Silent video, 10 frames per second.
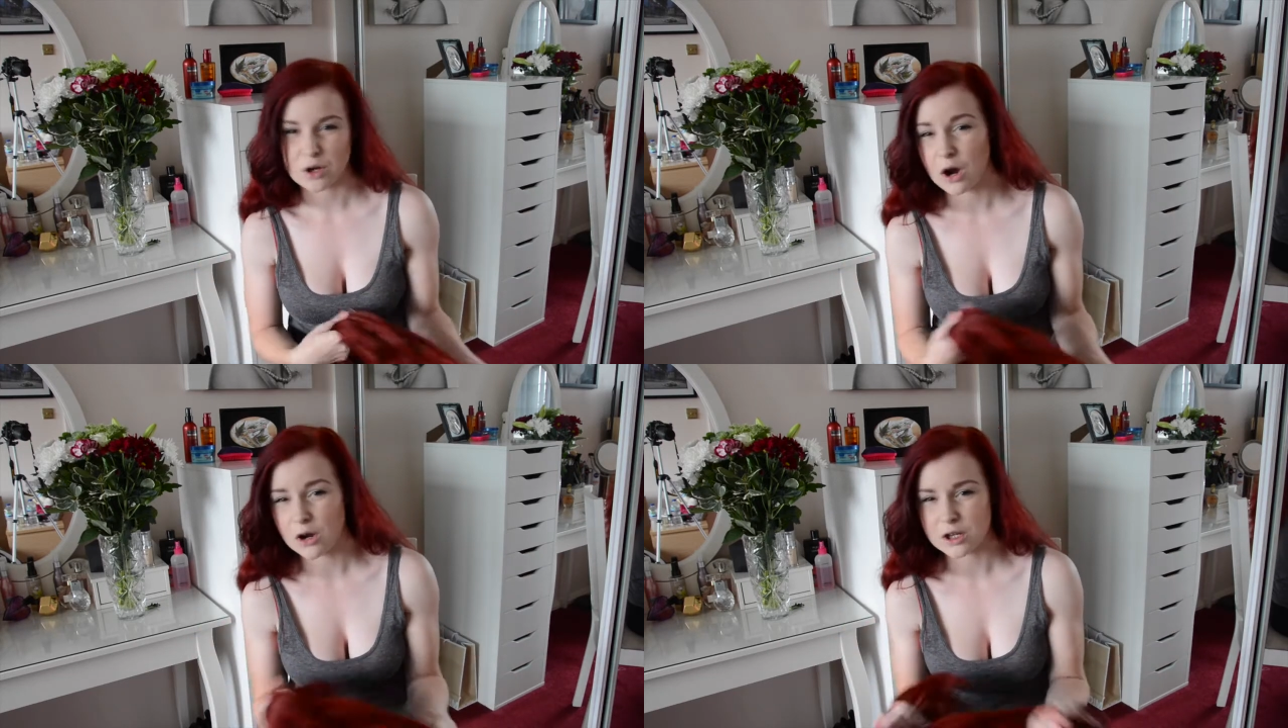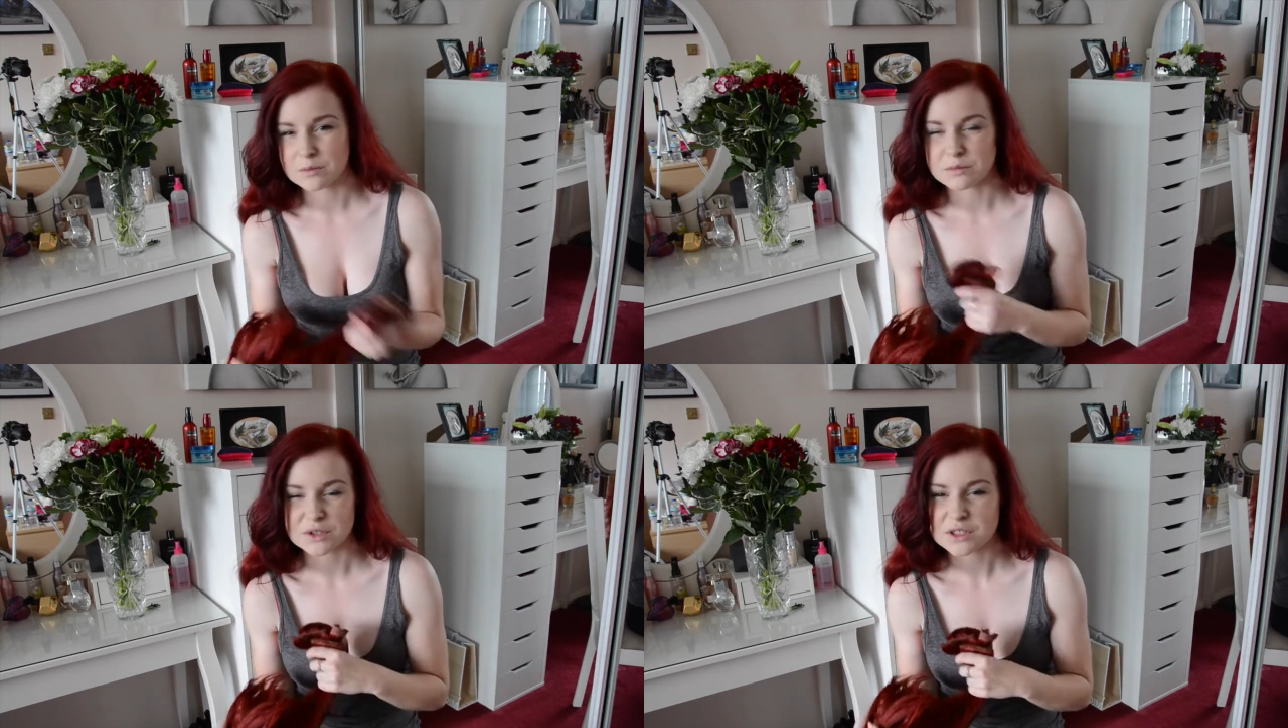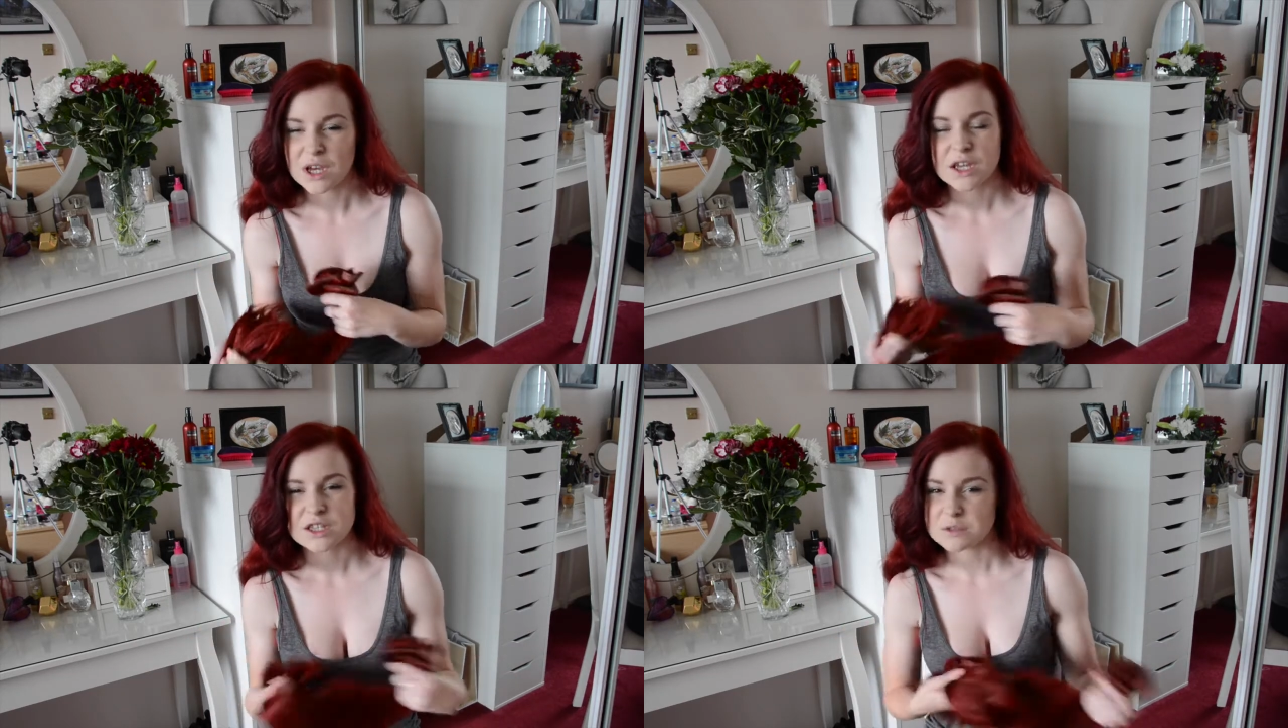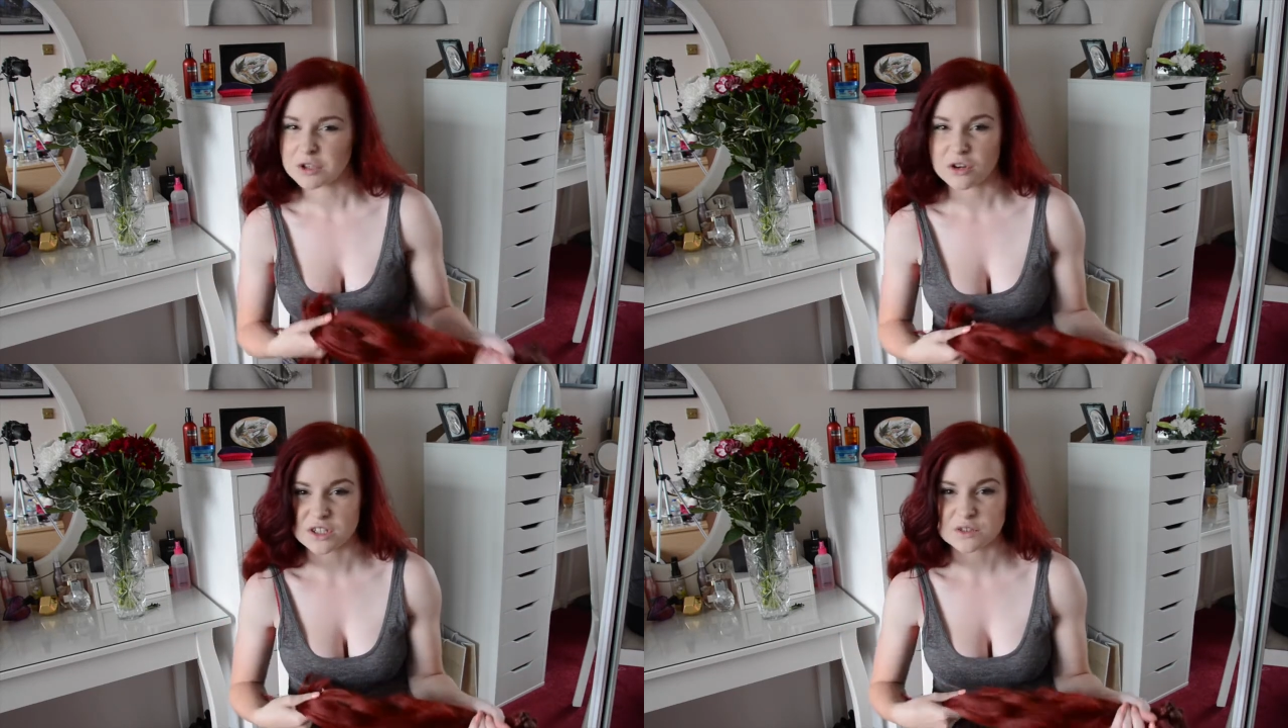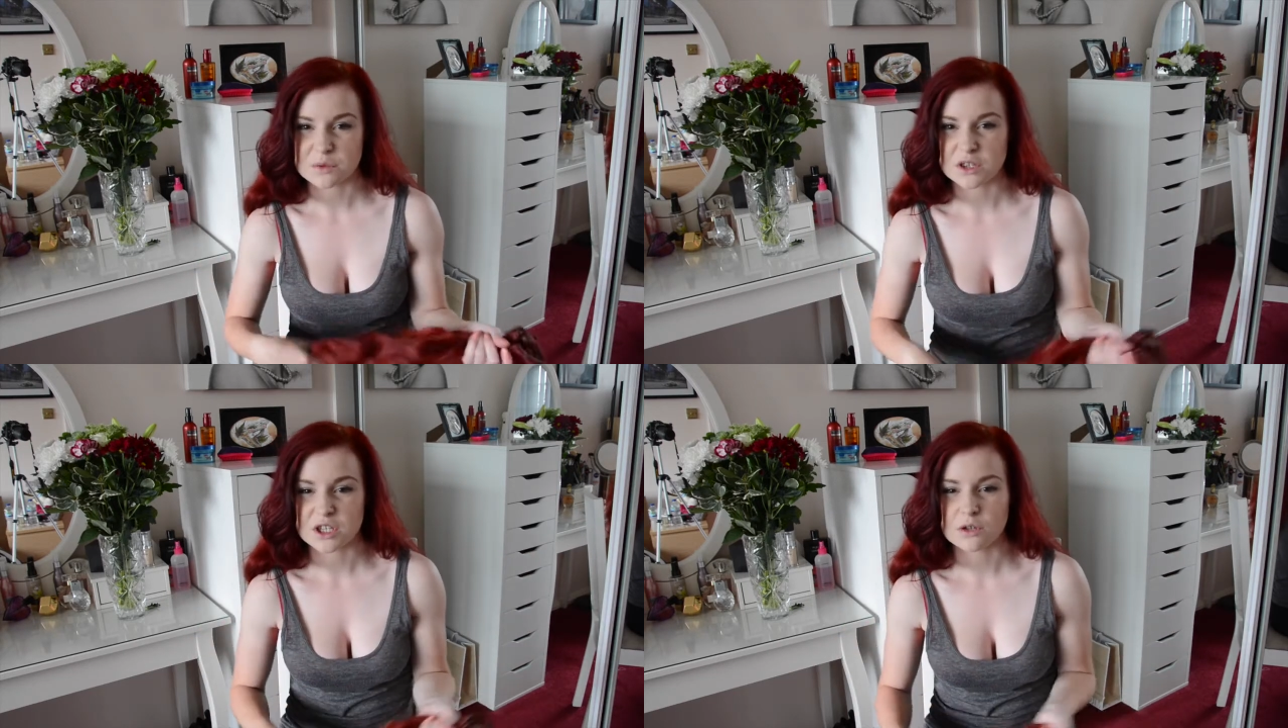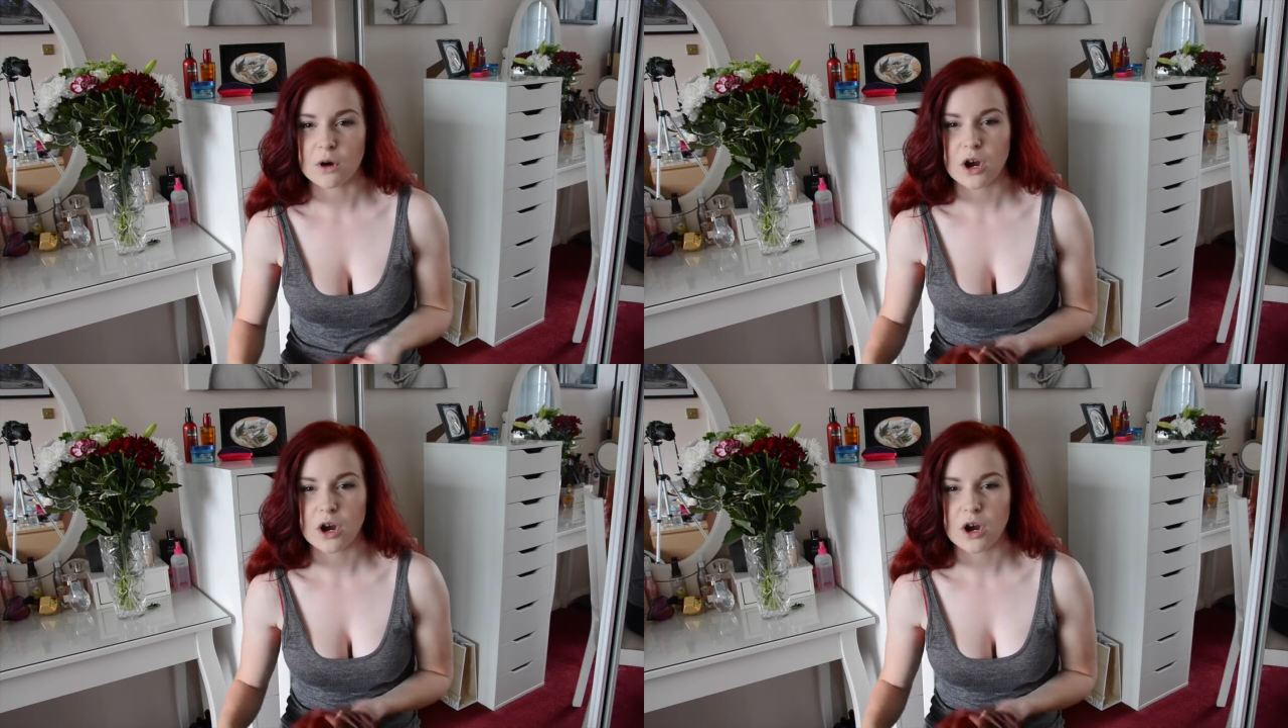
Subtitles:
times, to be honest with you.